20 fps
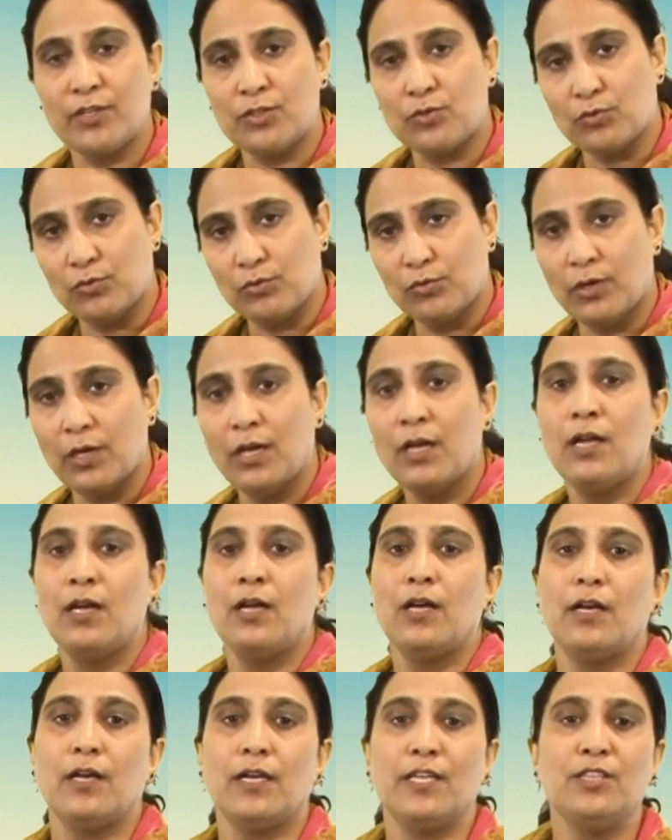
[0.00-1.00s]
to
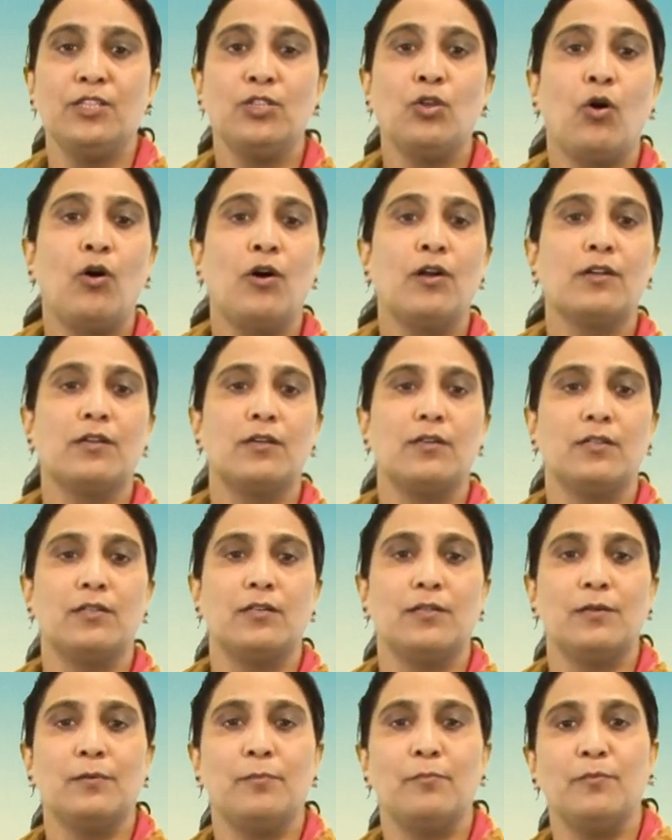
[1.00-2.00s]

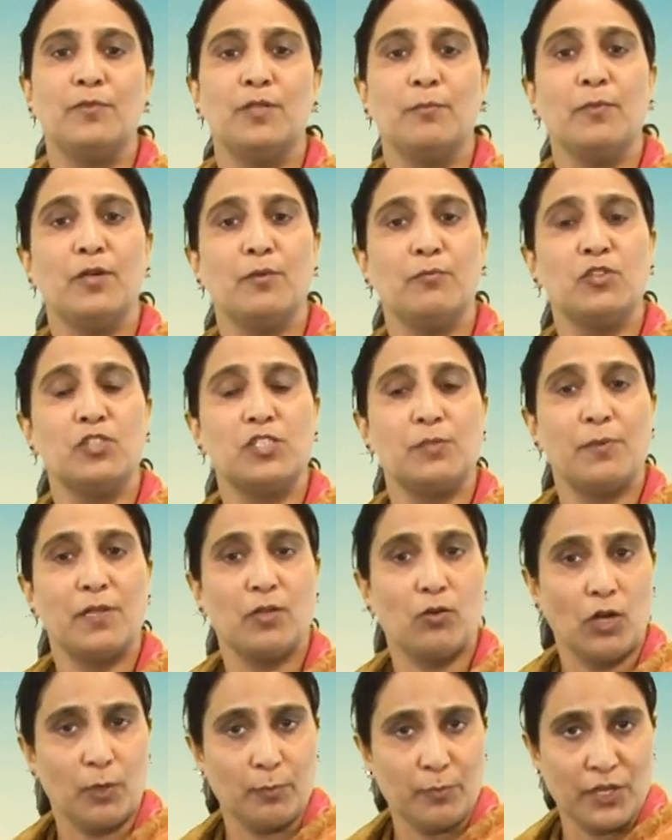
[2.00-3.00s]
Indore, the Municipal
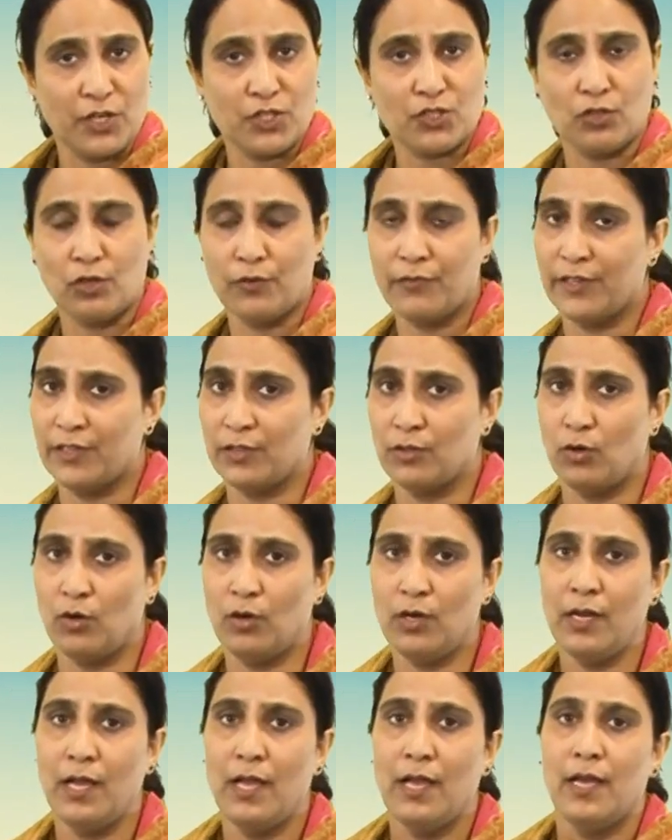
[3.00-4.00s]
Corporation of
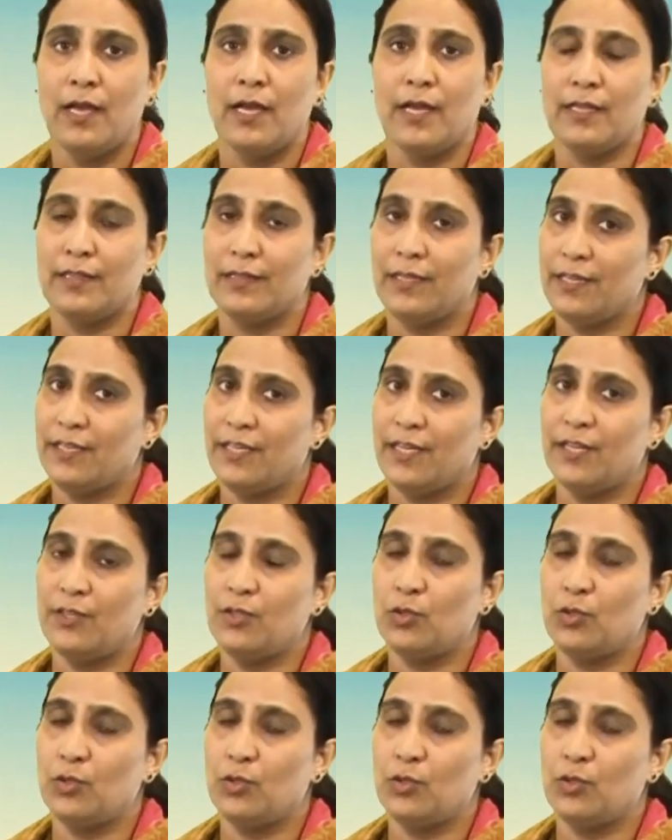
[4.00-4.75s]
Indore, in the year